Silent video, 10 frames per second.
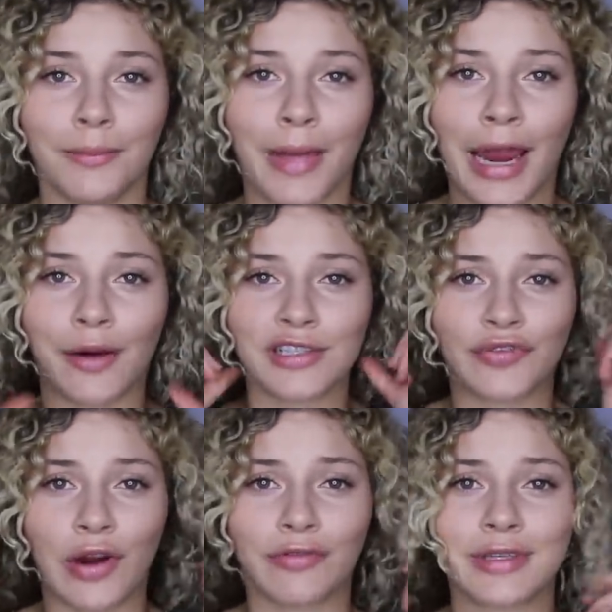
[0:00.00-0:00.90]
my hair is
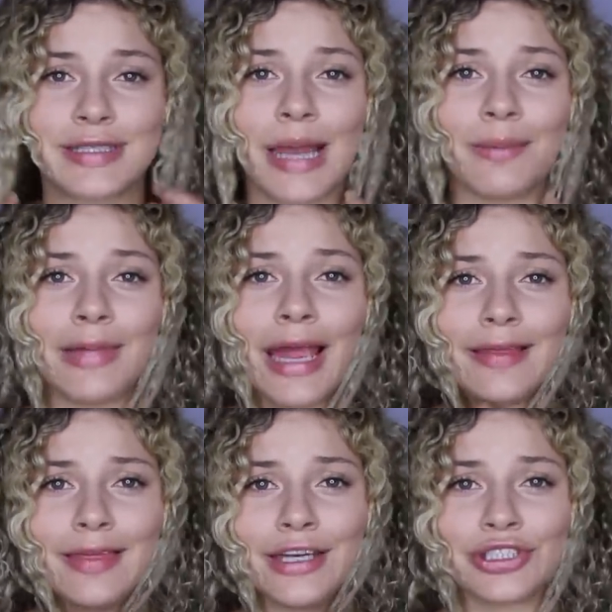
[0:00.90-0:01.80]
forever the same
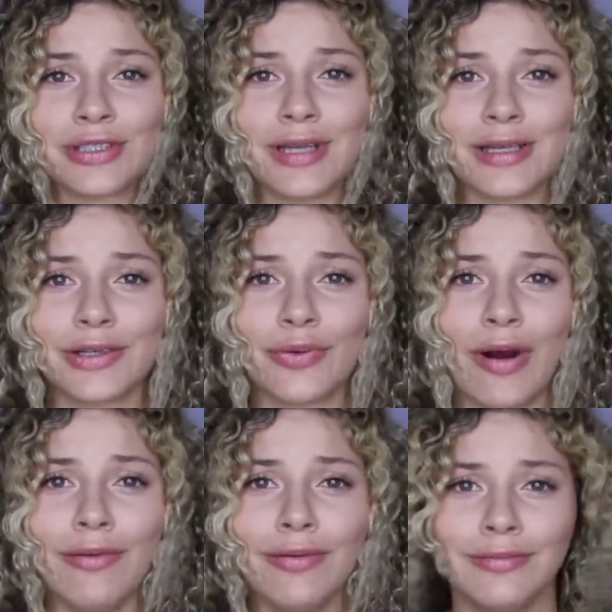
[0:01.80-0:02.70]
length and it just doesn't
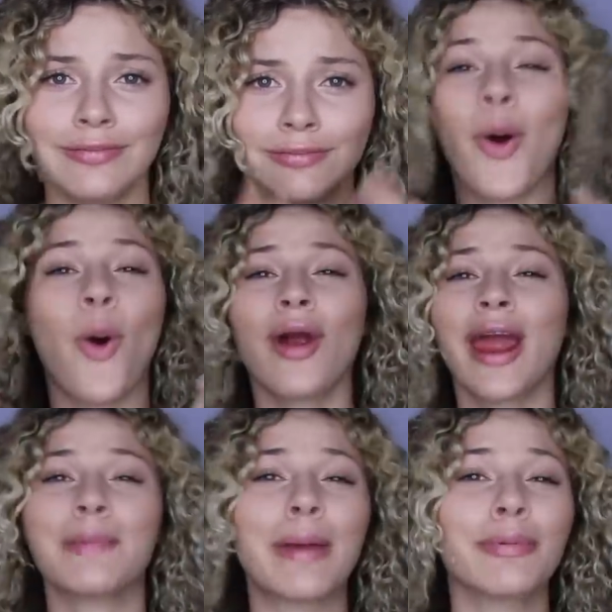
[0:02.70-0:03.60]
grow. Or
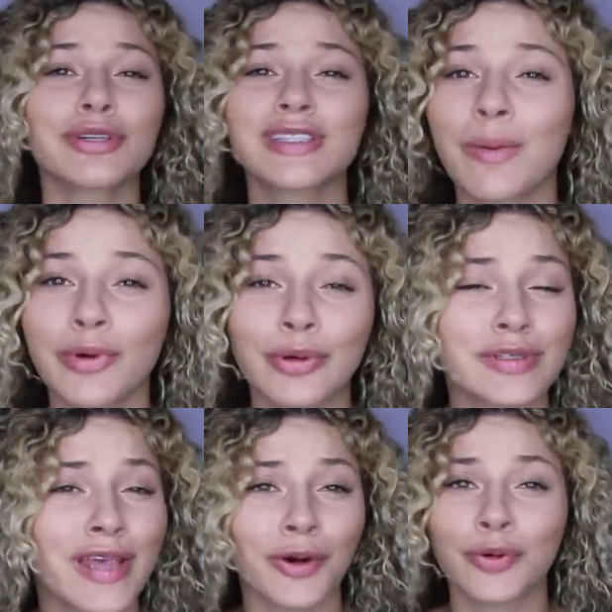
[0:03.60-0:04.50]
hey, maybe you're someone
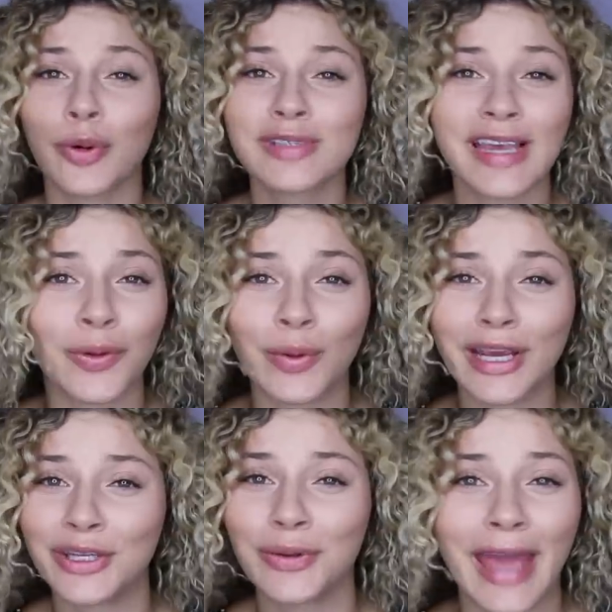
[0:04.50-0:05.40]
whose hair grows like a
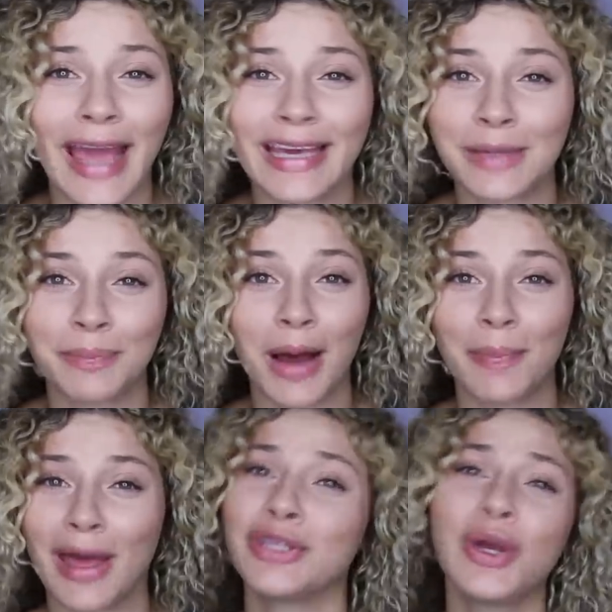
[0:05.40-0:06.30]
weed, you can't keep
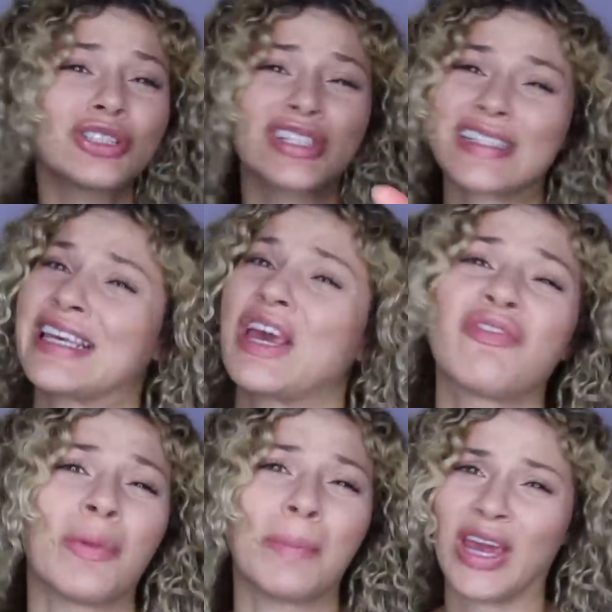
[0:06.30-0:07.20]
up, and you're just here
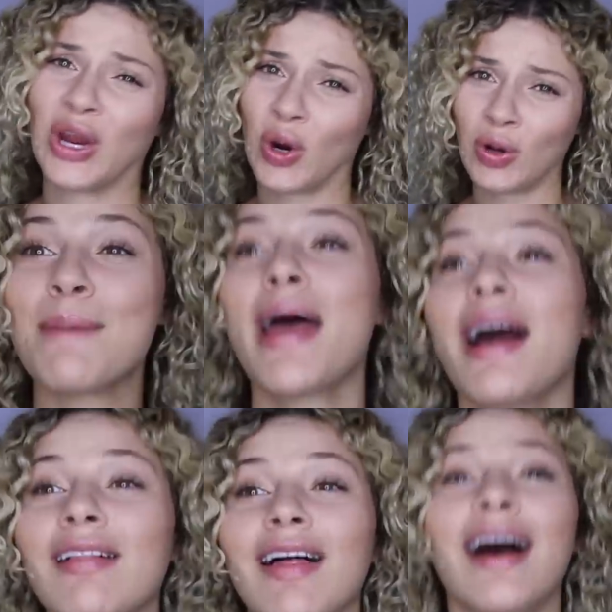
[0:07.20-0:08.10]
for me, girl.
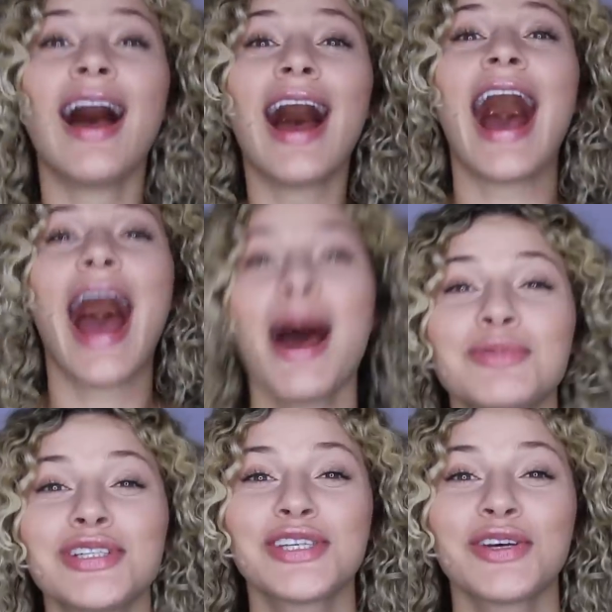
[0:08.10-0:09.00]
No, I'm
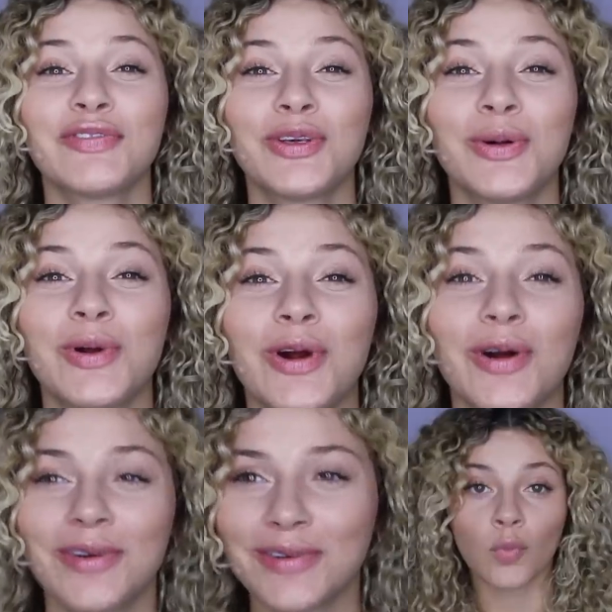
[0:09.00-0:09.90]
just here for you,
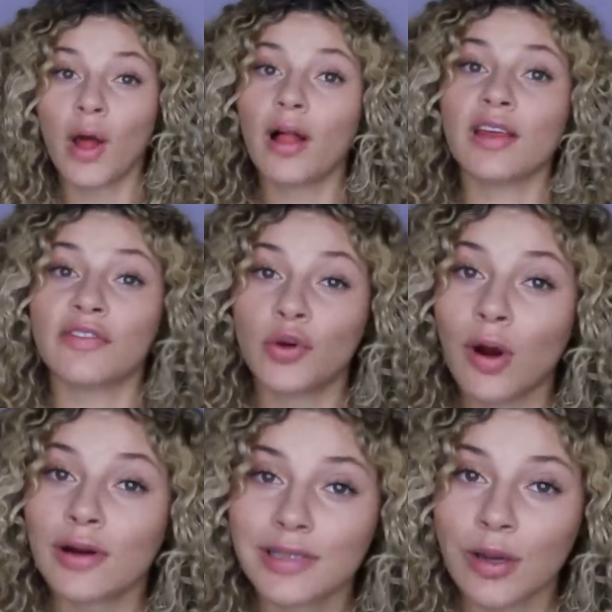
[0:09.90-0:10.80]
girl. Well, if you
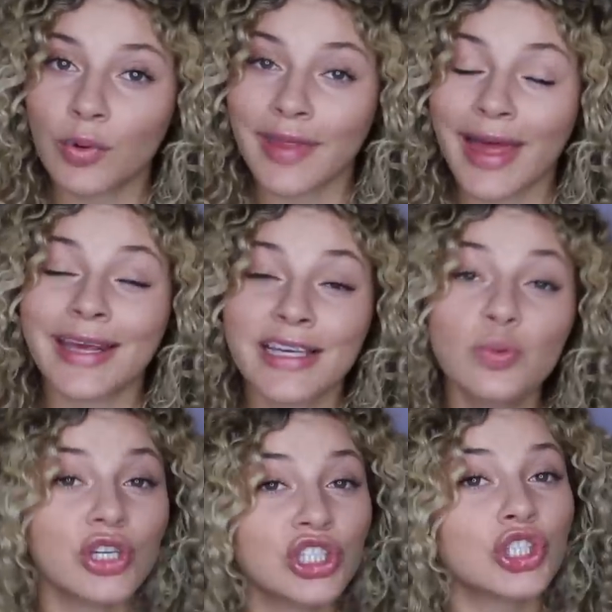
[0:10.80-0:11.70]
are someone that is
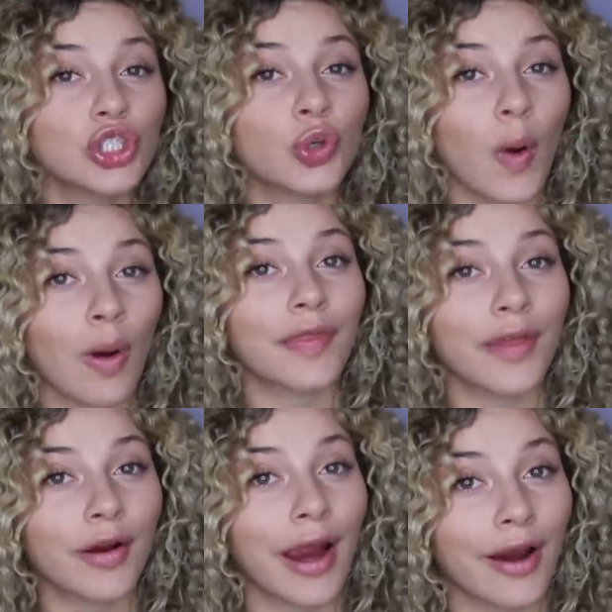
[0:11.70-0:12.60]
wishing to grow out
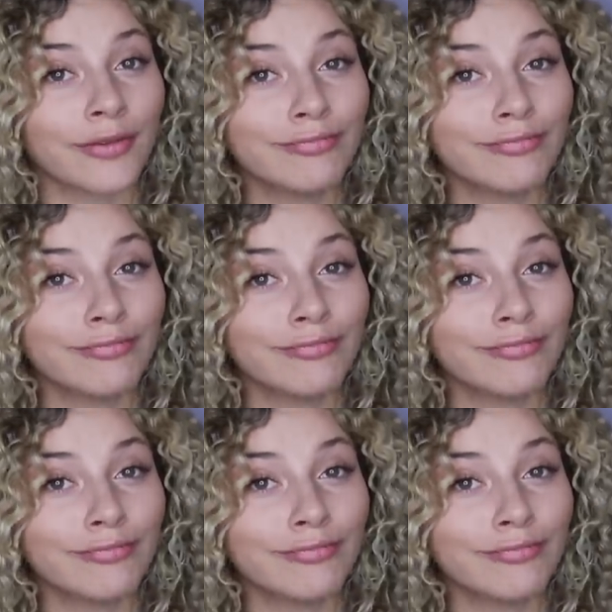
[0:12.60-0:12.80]
their hair,